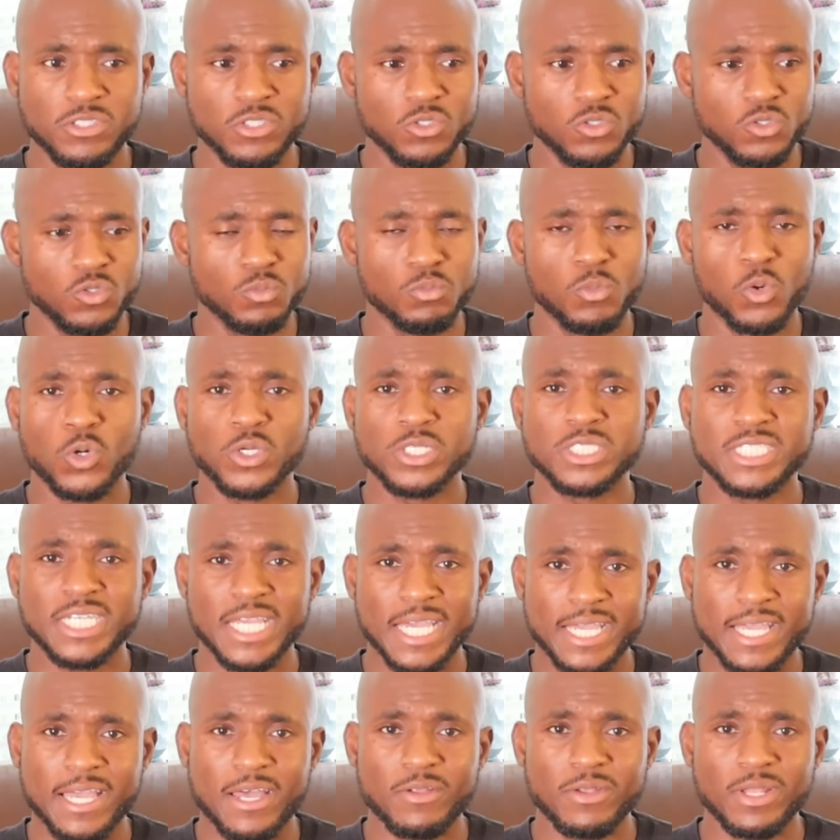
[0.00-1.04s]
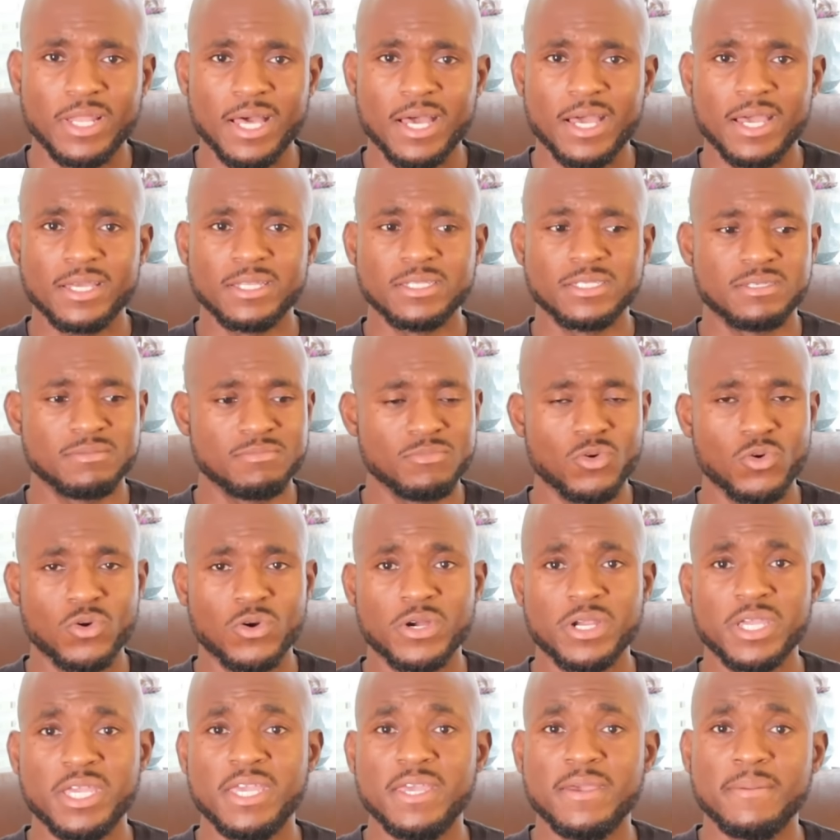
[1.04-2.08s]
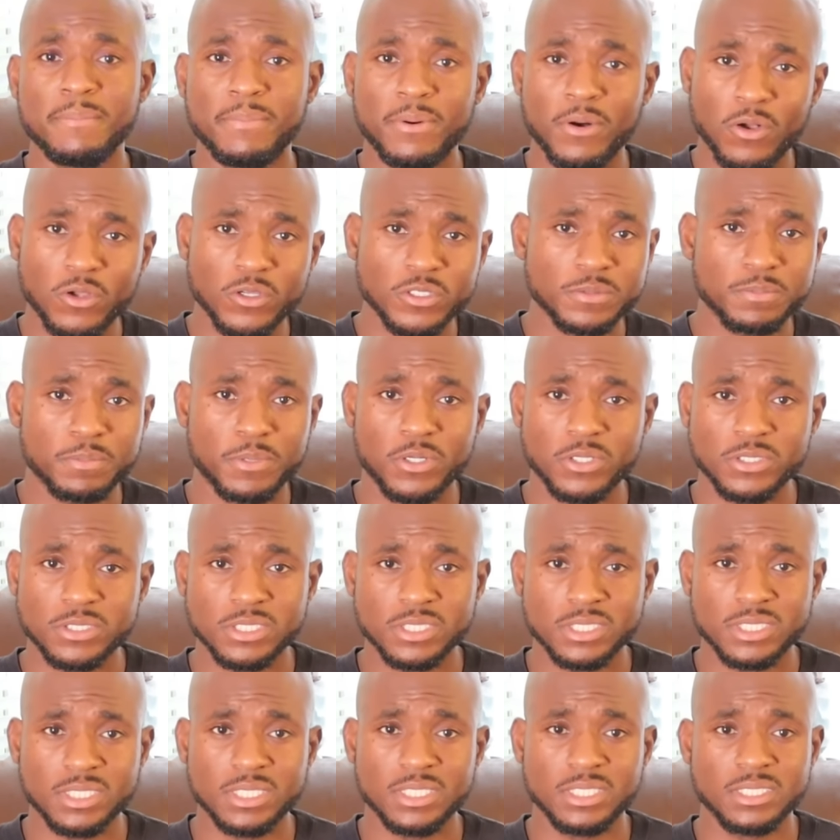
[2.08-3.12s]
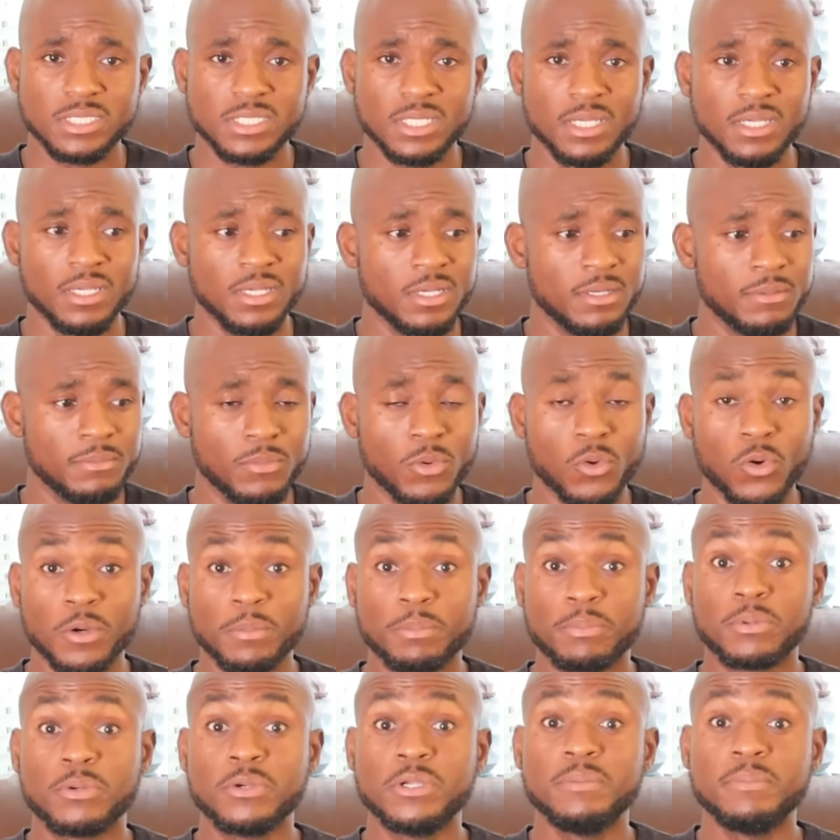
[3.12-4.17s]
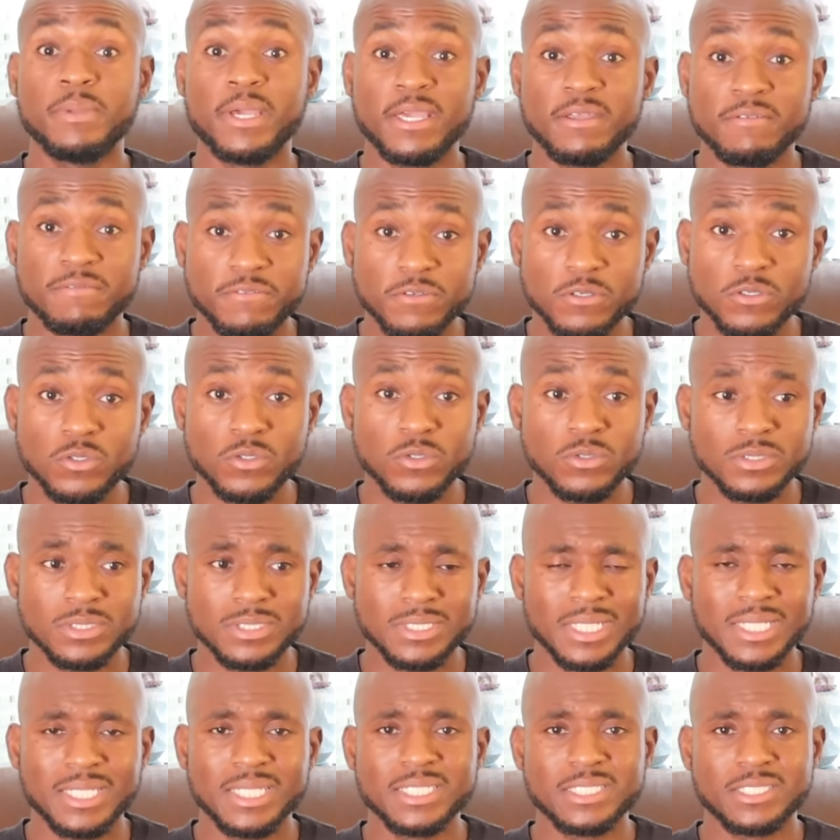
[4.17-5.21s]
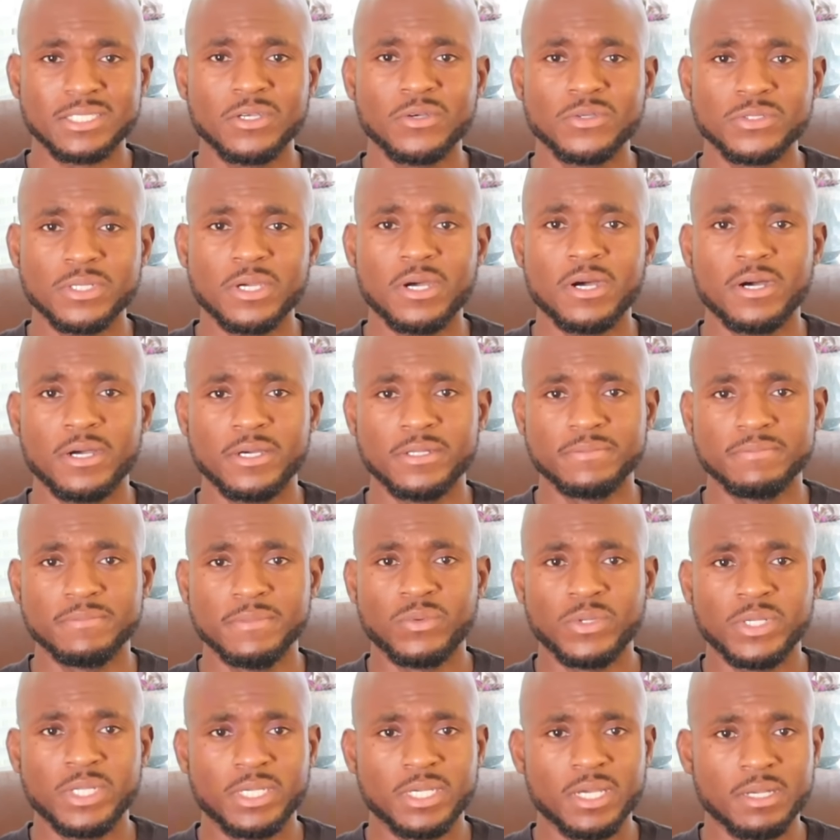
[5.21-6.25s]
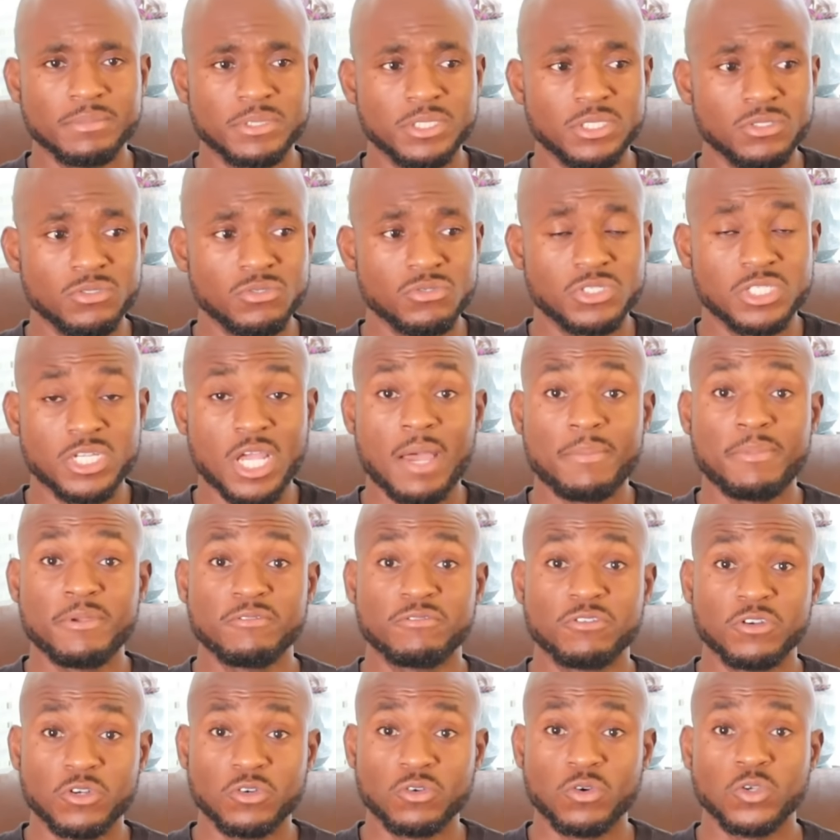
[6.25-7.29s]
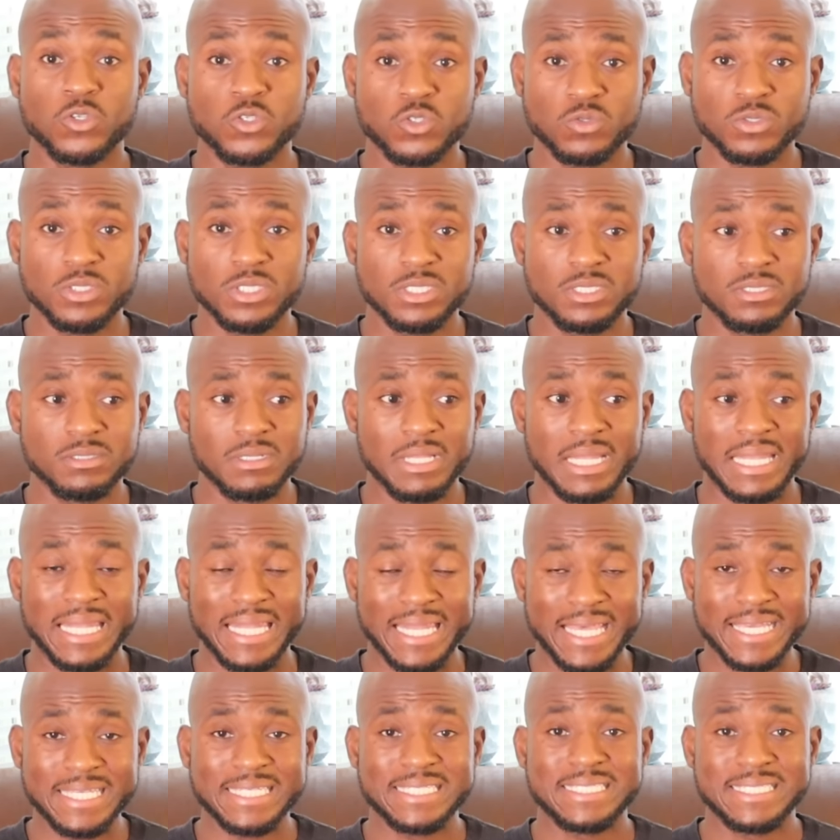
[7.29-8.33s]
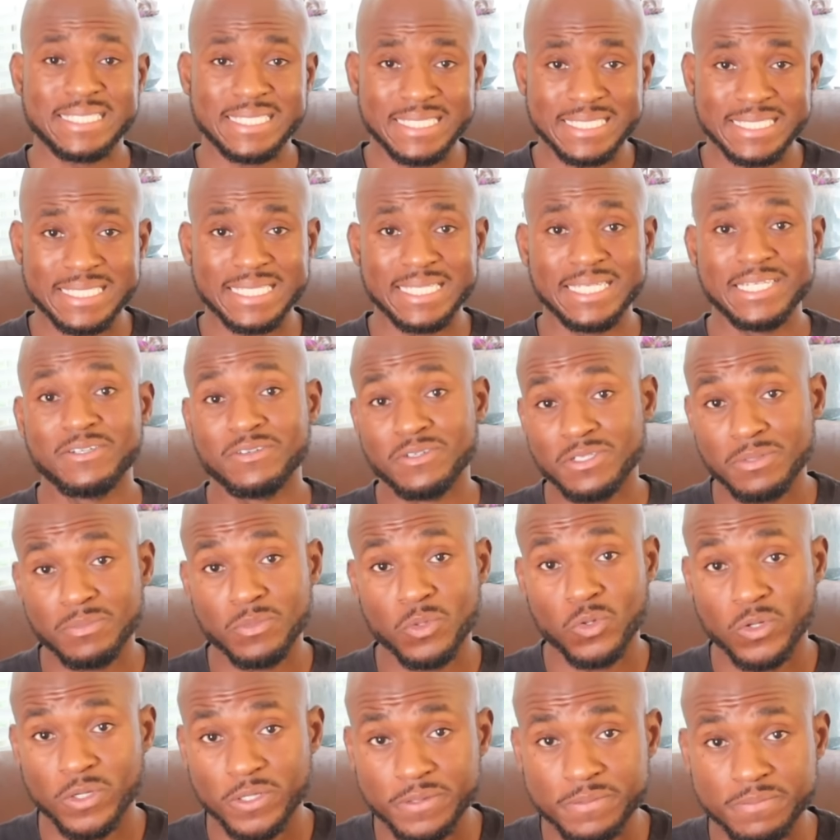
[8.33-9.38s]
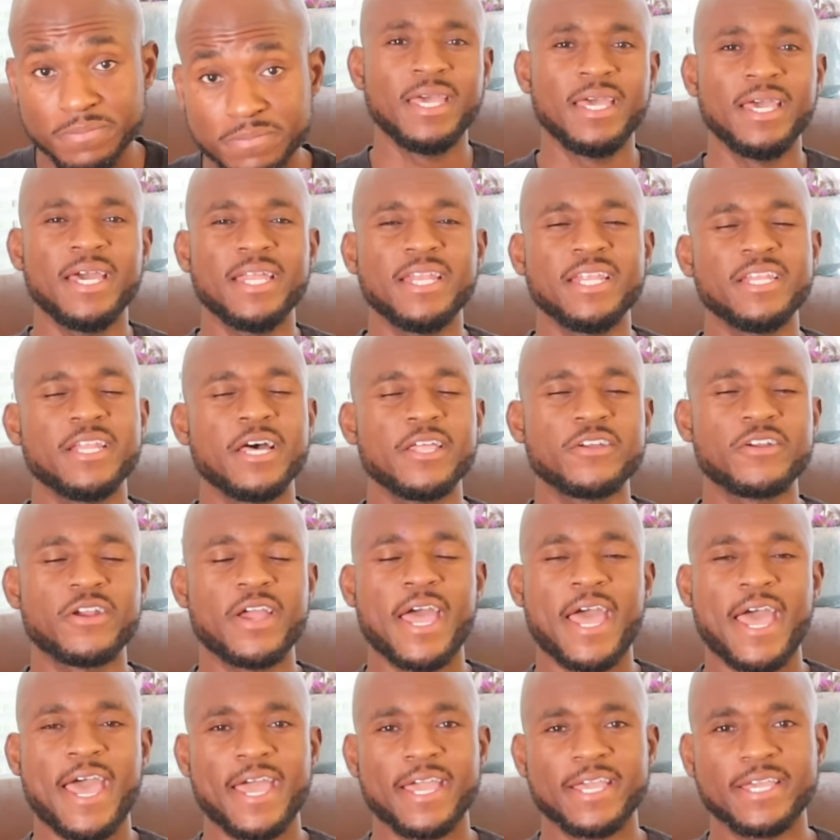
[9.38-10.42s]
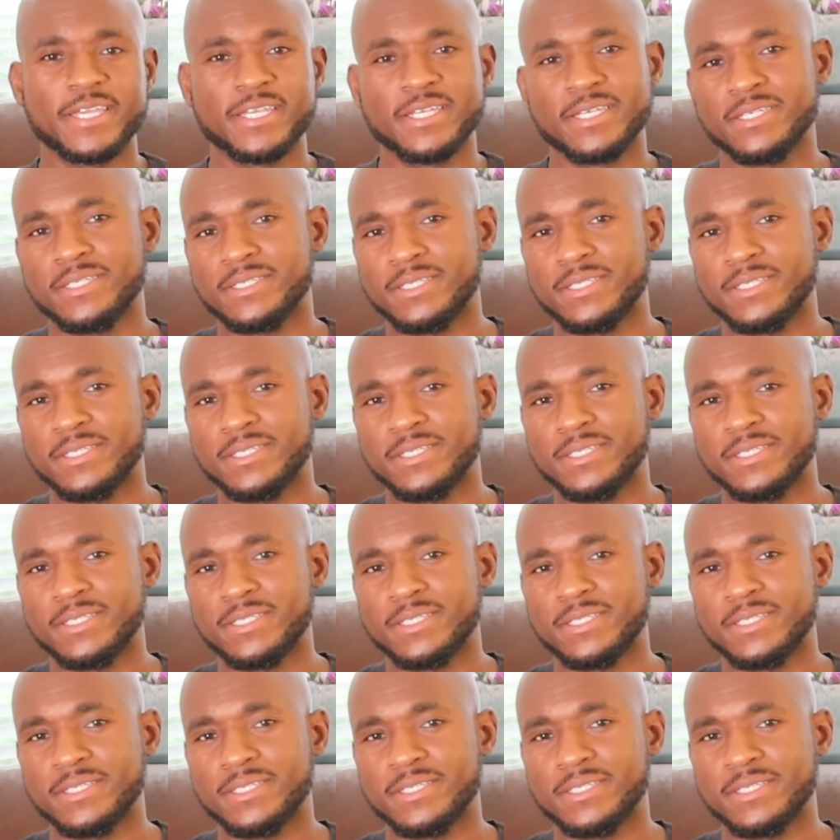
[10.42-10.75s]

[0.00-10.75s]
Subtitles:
to more checkout lines, more impulse purchases, more pre-made foods, the list goes on. When it comes to shopping for groceries, less is literally more. And another hack